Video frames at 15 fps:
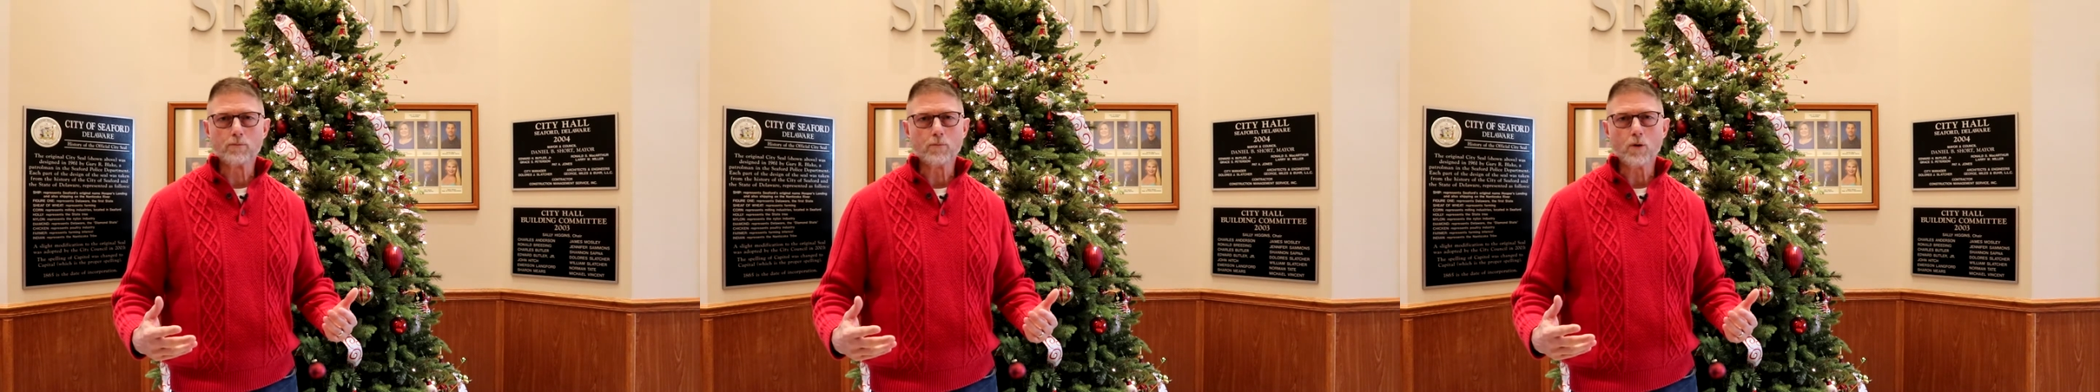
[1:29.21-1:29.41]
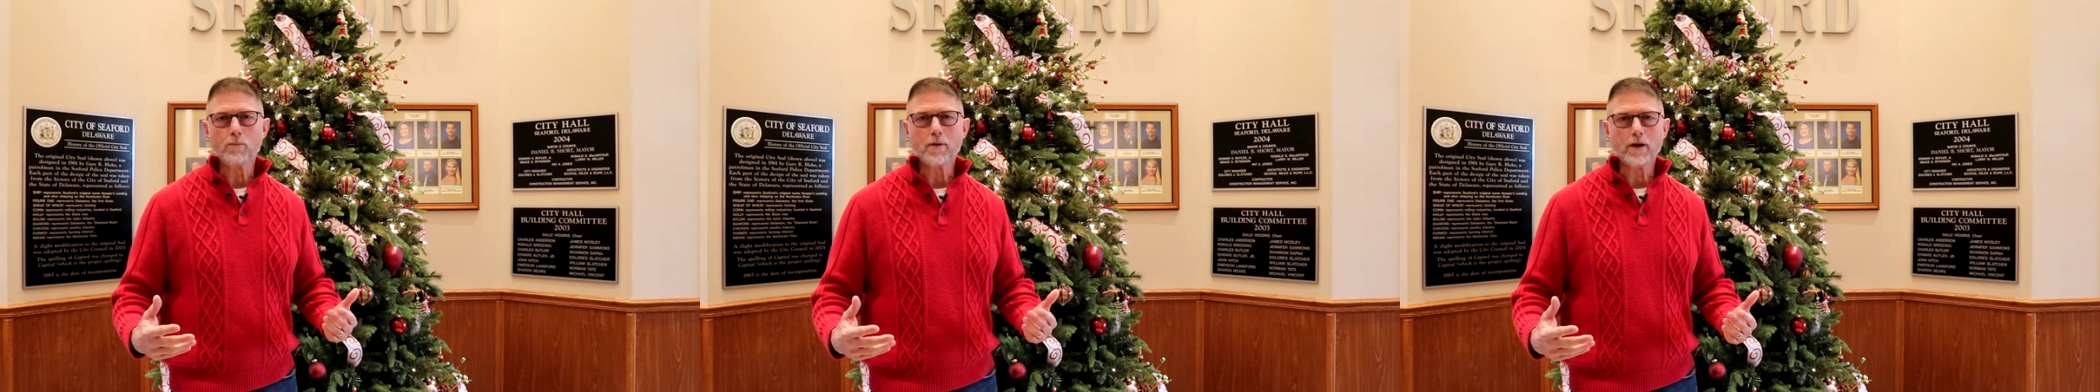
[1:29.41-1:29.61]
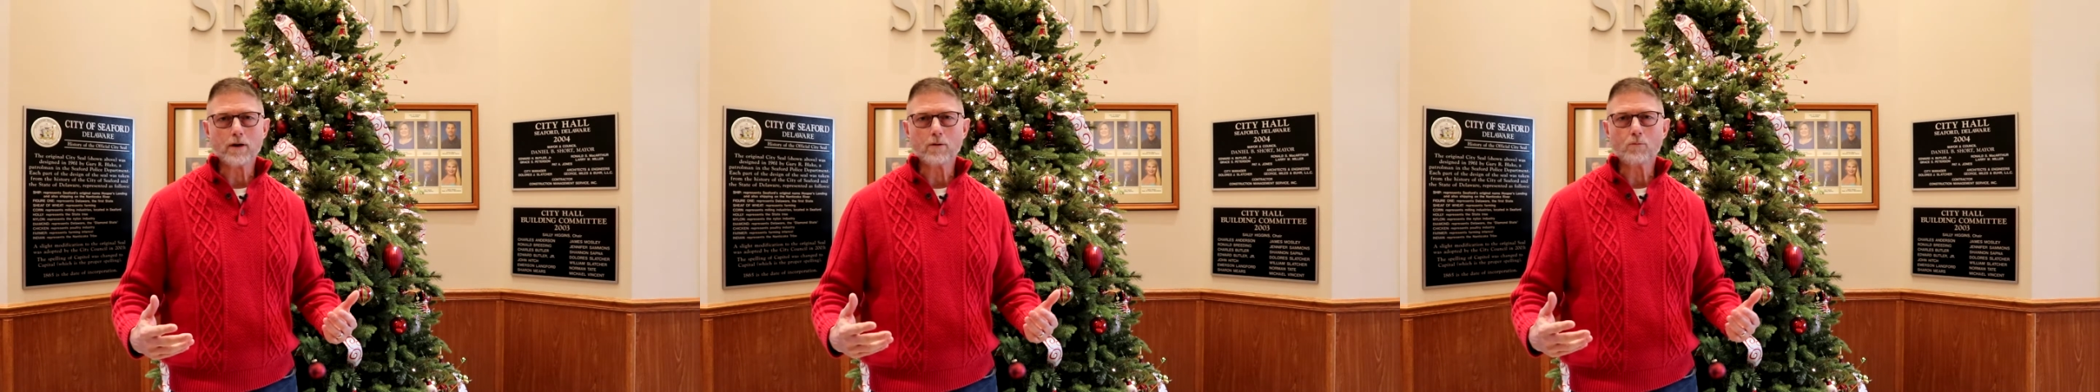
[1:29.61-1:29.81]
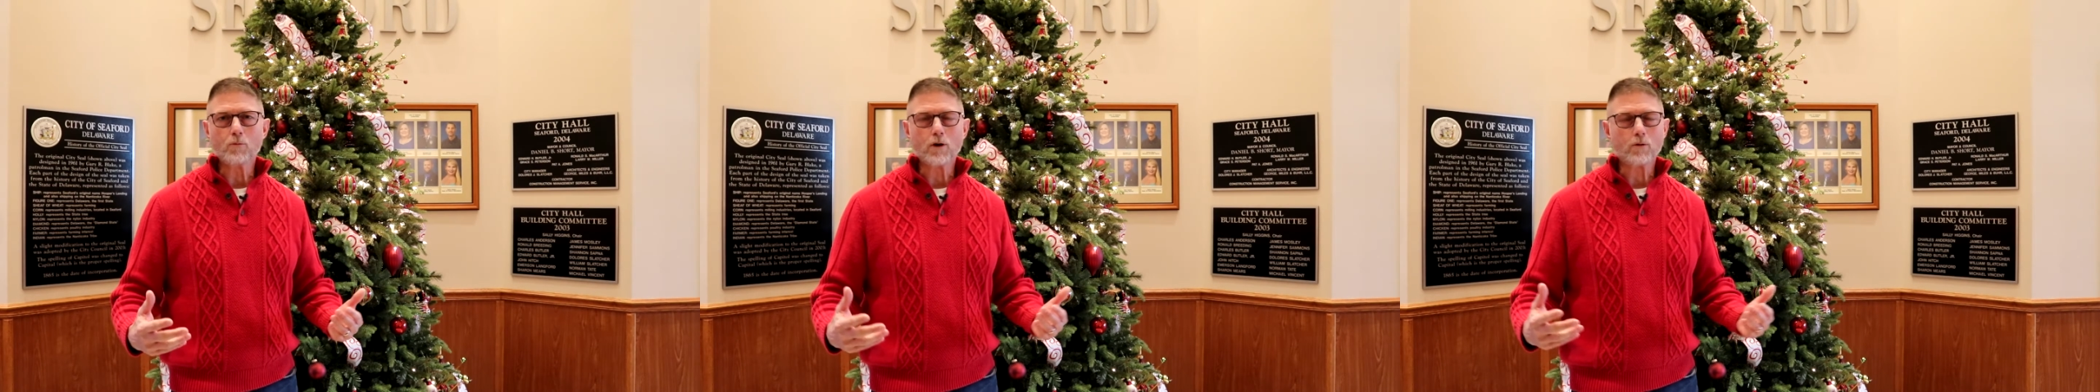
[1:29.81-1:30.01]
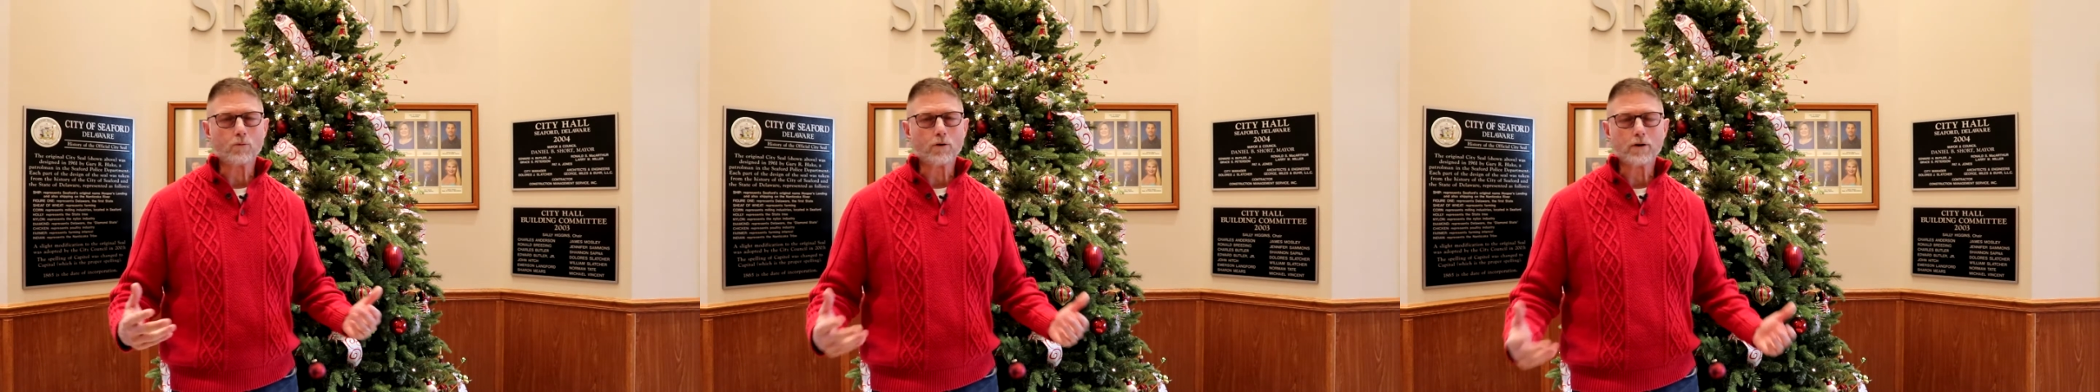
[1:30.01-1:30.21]
momentum
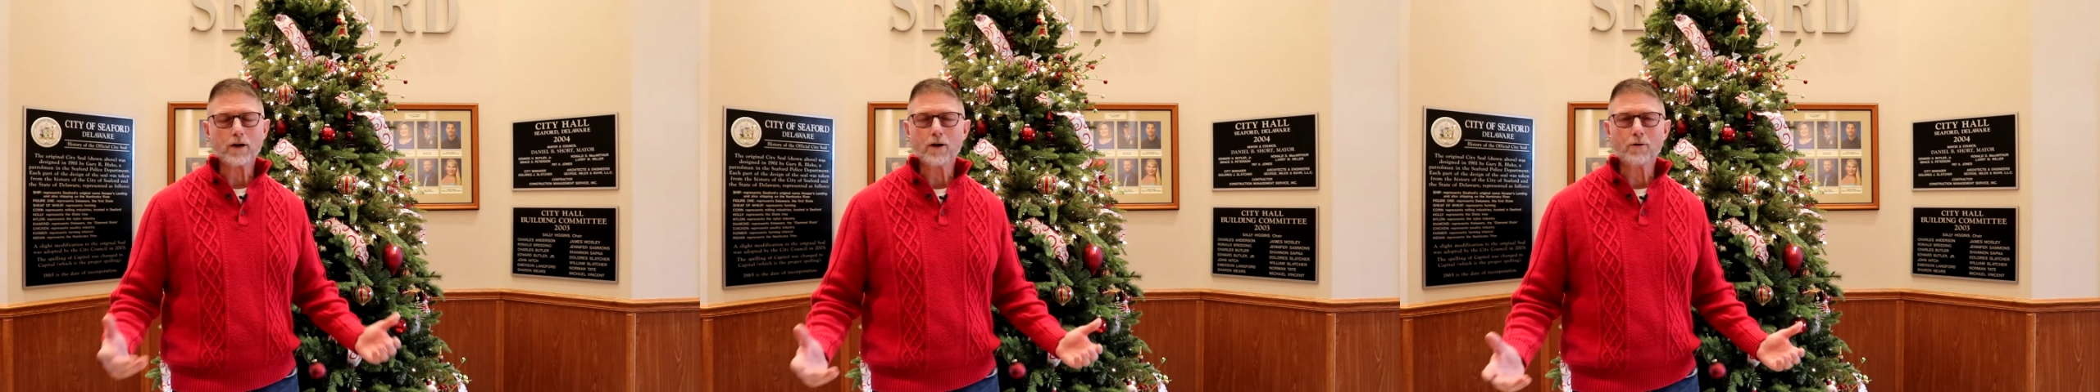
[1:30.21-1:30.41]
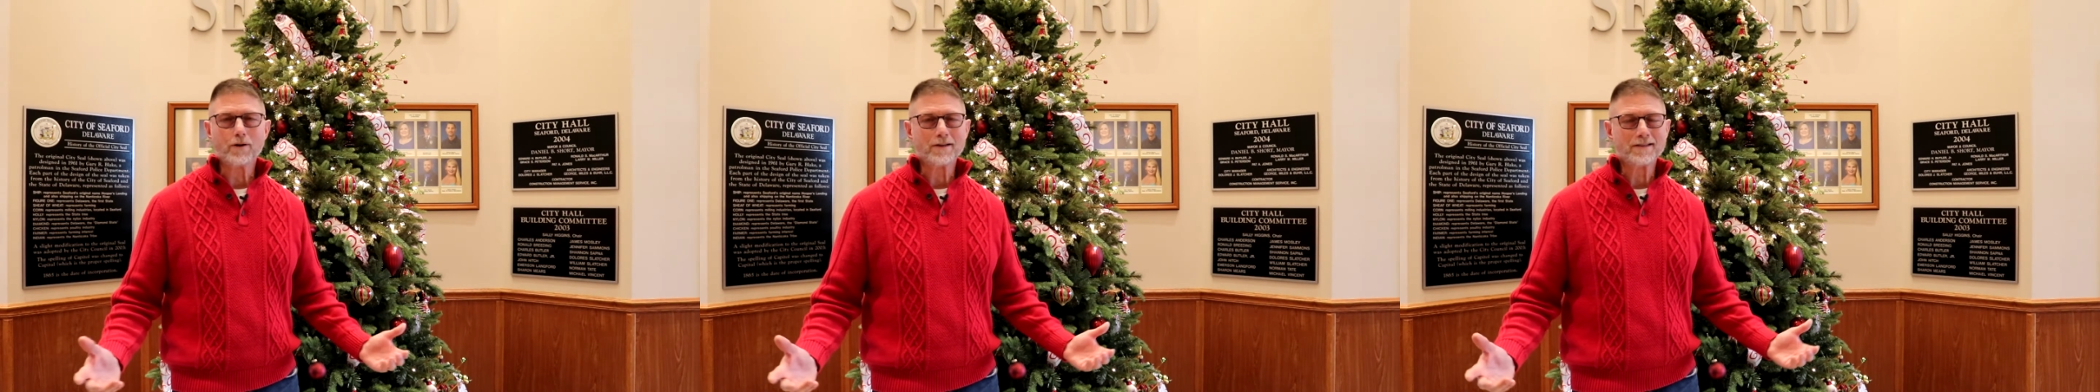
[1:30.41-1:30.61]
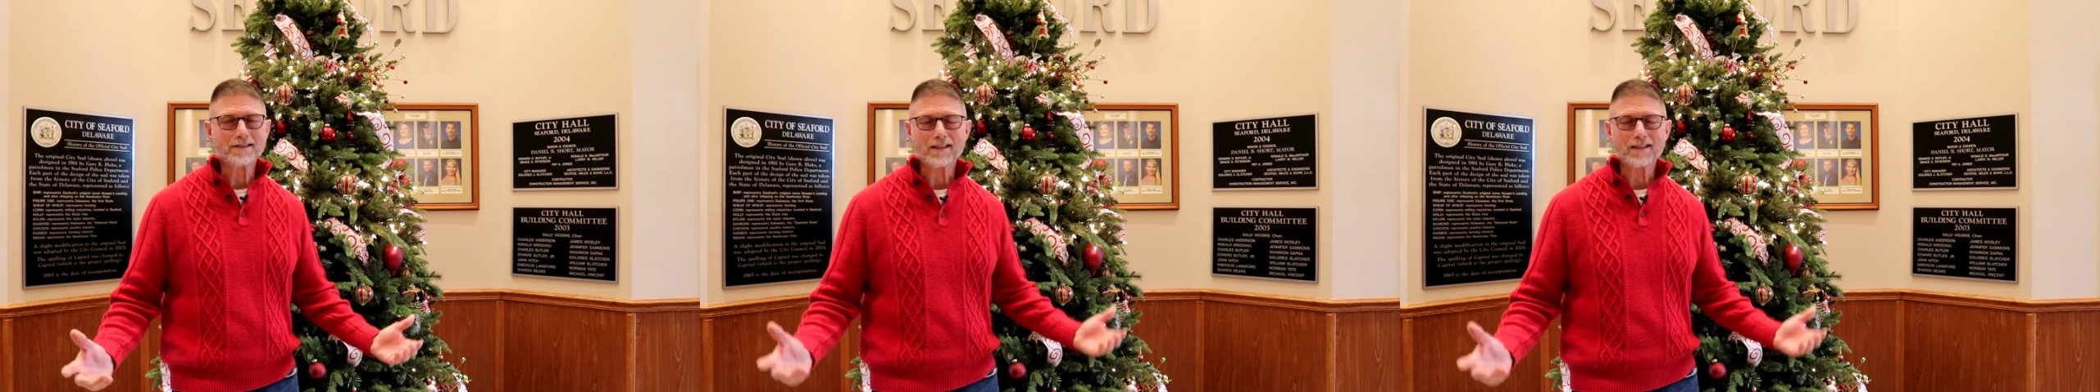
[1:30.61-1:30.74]
where we're hearing